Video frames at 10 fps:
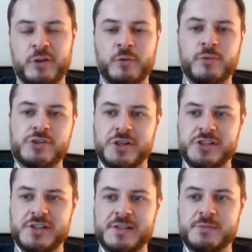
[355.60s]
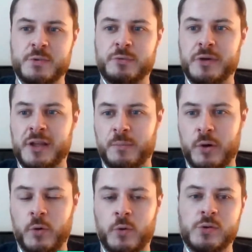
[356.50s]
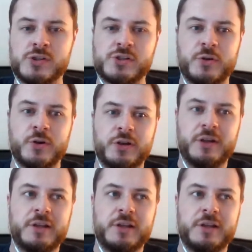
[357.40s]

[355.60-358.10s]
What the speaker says: restrictions were reimposed or